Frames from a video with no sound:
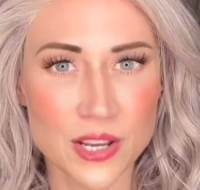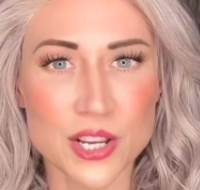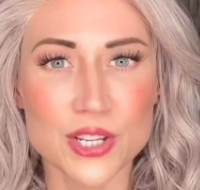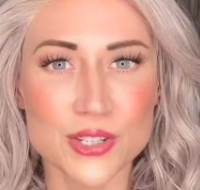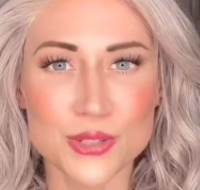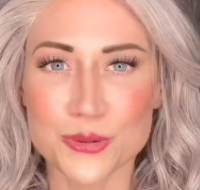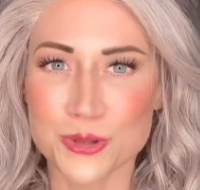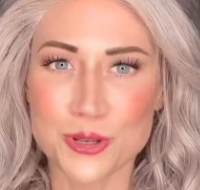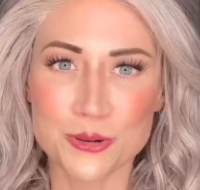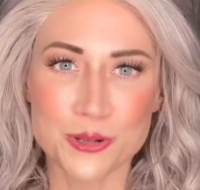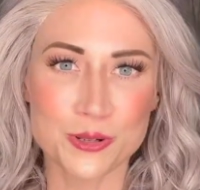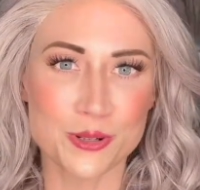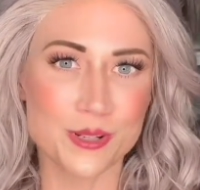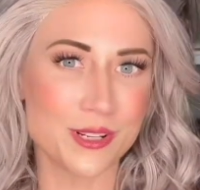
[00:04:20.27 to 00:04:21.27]
So you
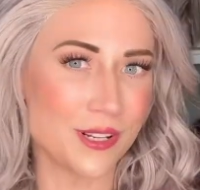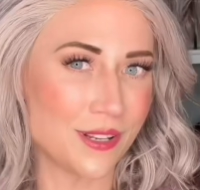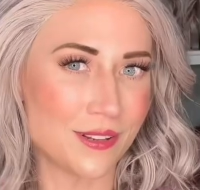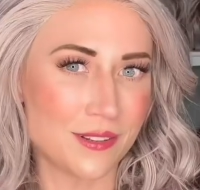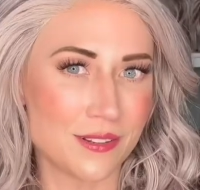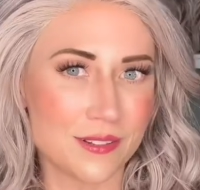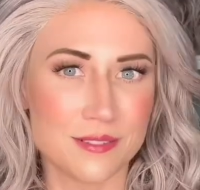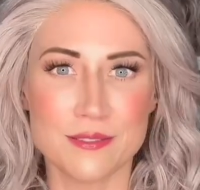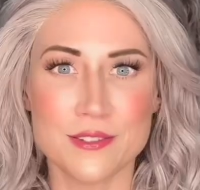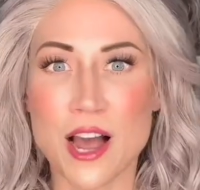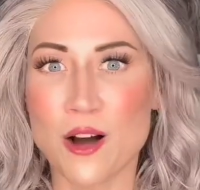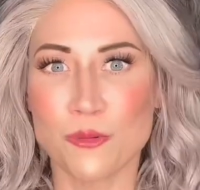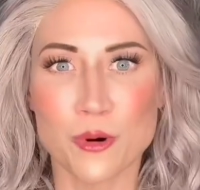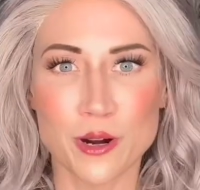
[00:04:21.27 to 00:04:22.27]
could
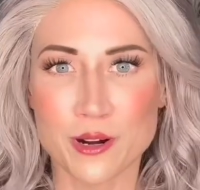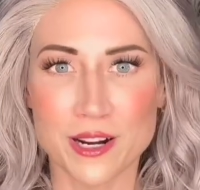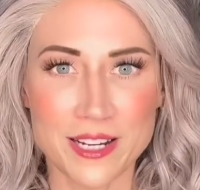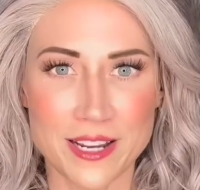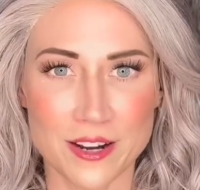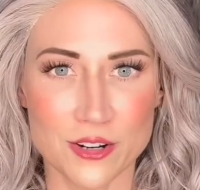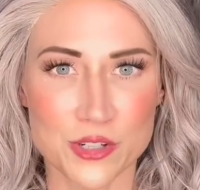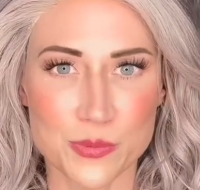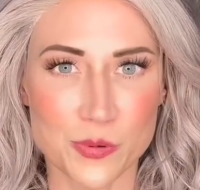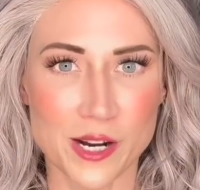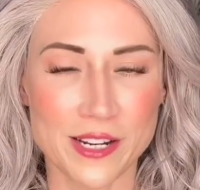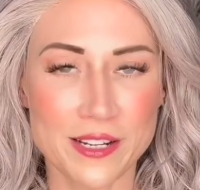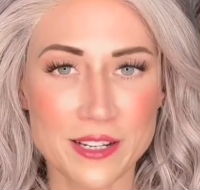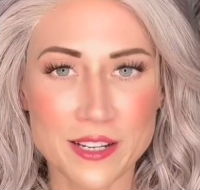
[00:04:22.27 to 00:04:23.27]
not wear any
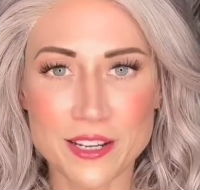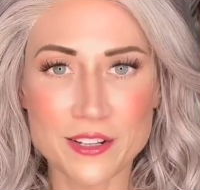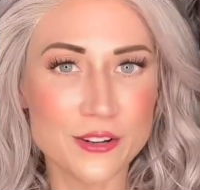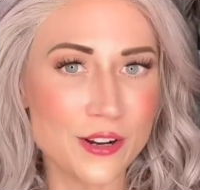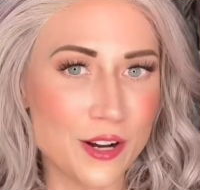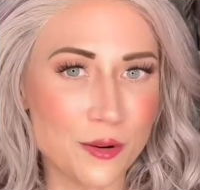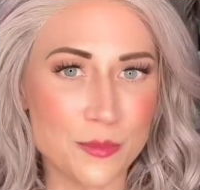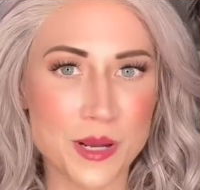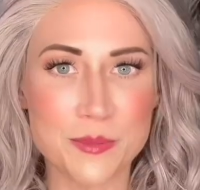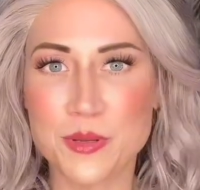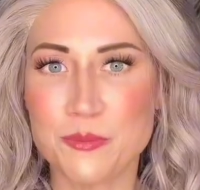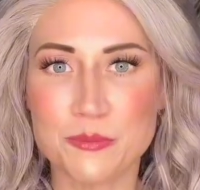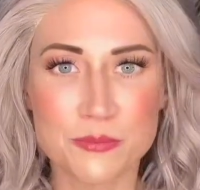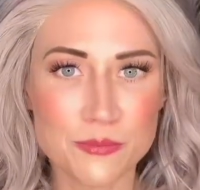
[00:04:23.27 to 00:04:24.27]
hairspray and your hair might be